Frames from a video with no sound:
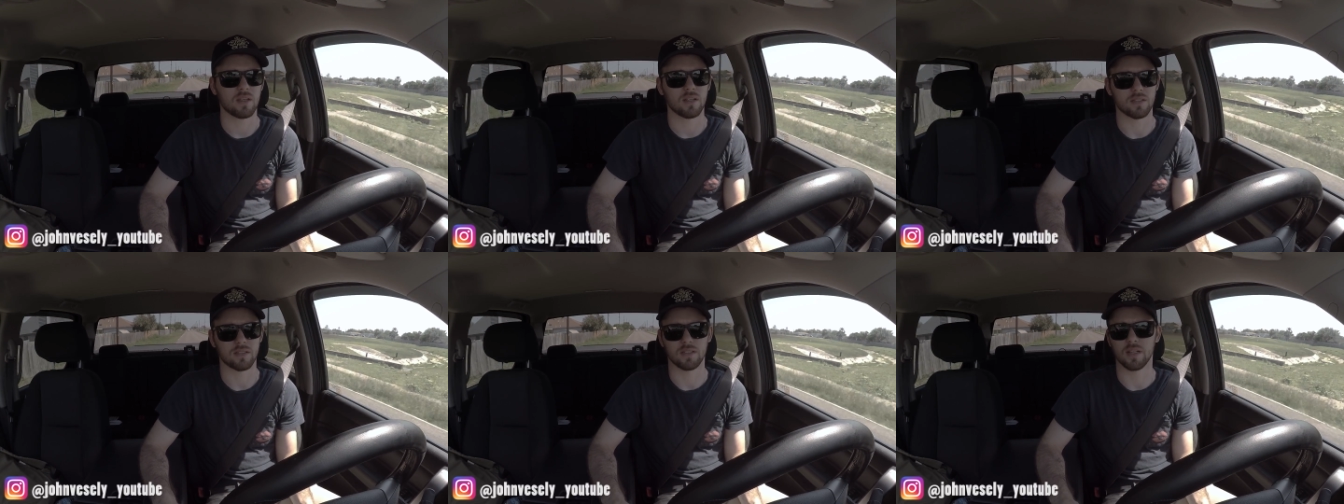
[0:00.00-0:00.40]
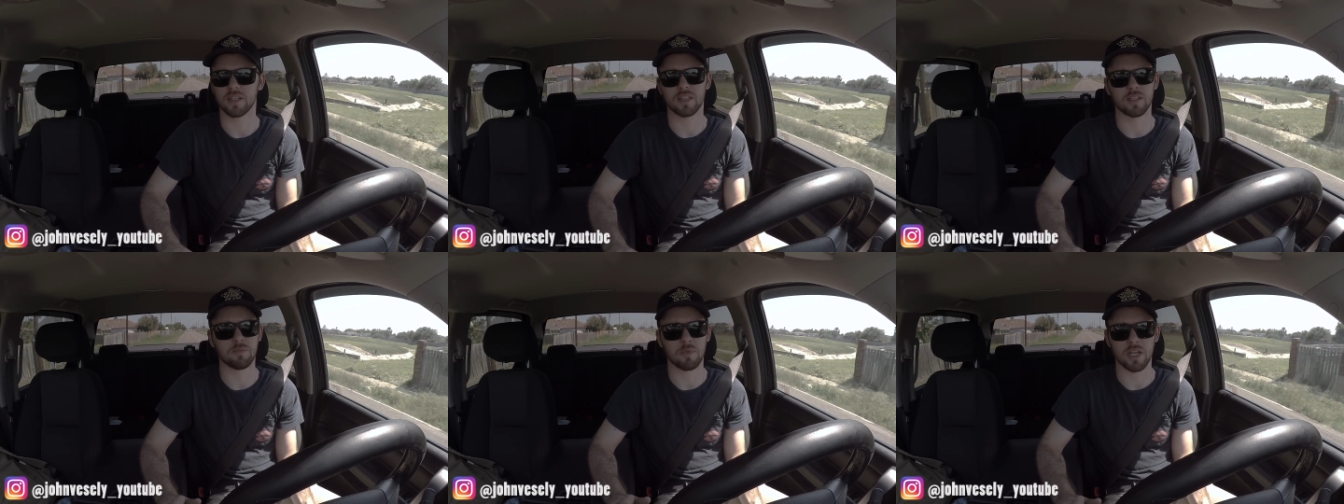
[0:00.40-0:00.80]
it's
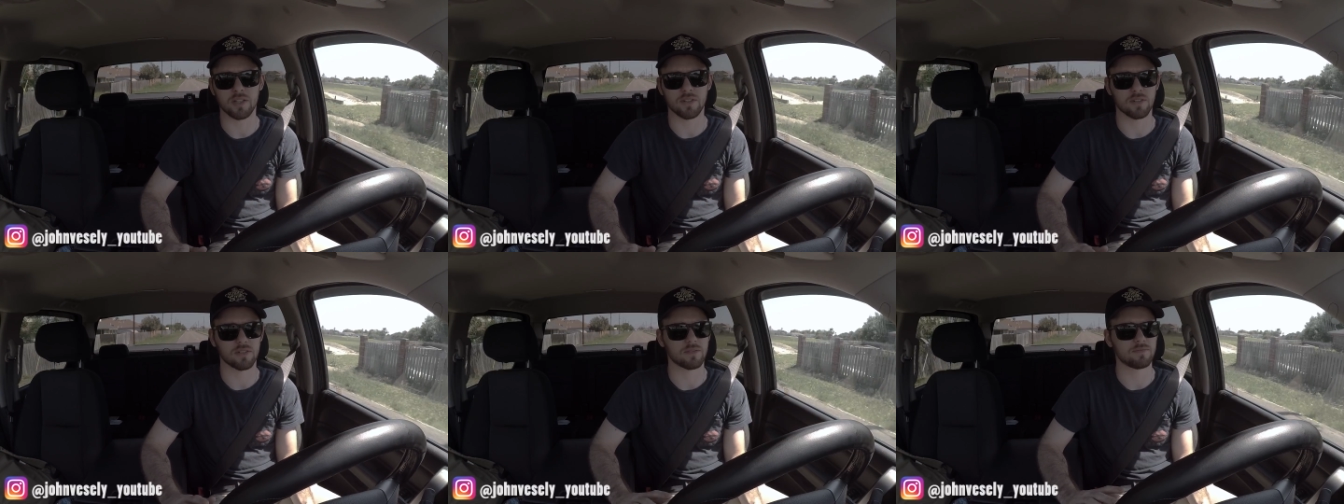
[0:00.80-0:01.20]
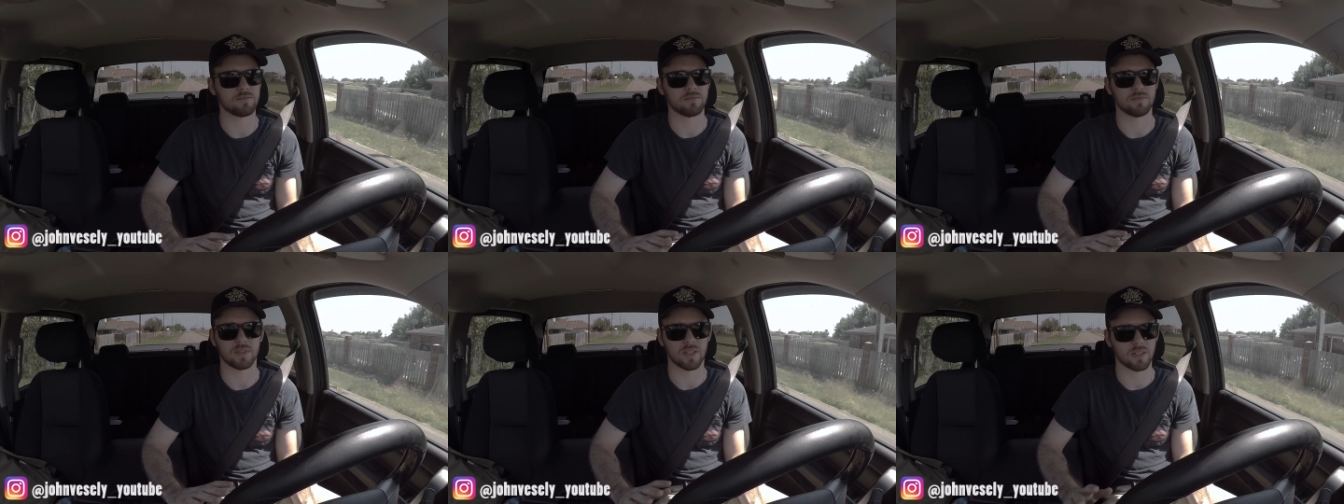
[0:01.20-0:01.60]
nothing major
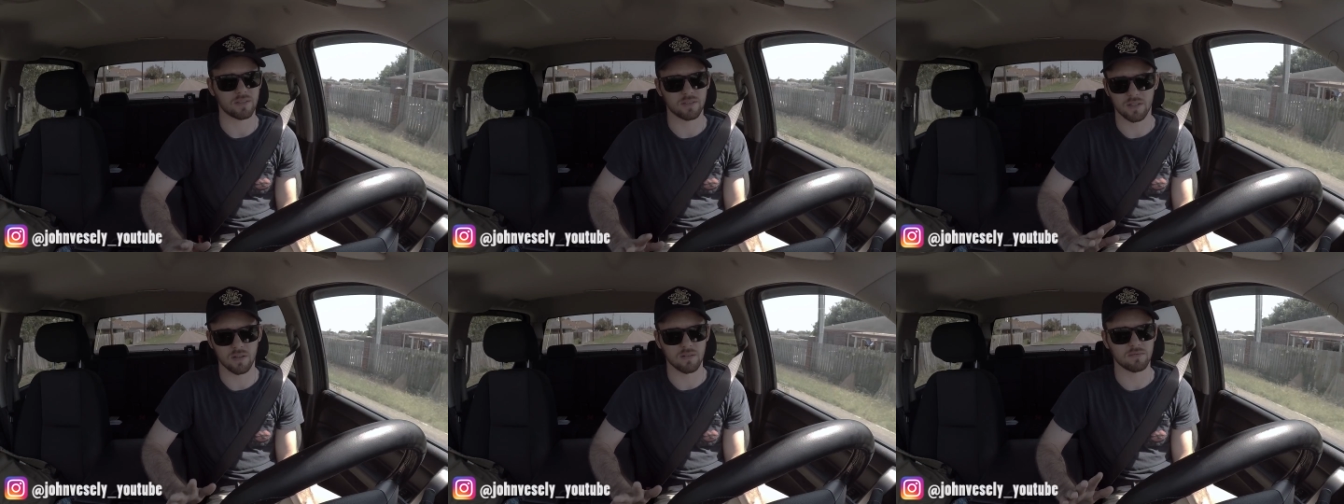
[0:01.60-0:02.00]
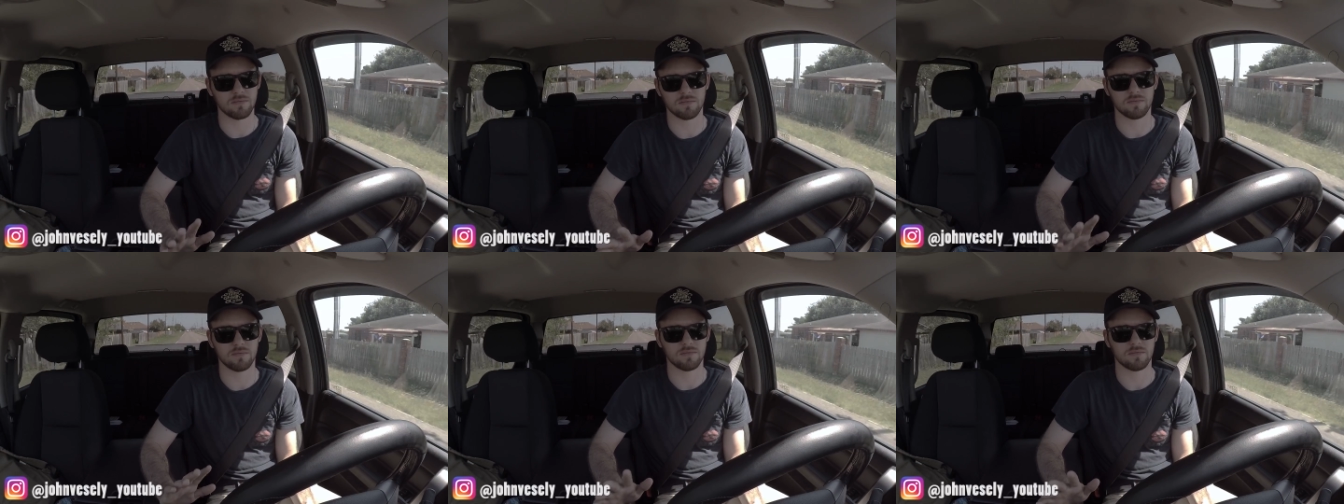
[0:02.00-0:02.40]
like
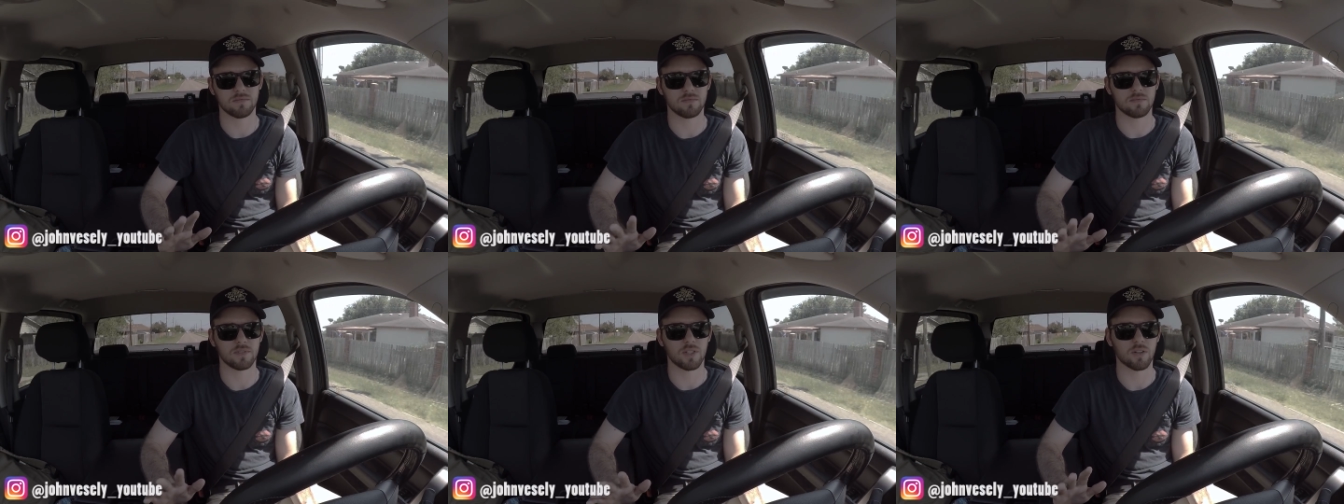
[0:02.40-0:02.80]
don't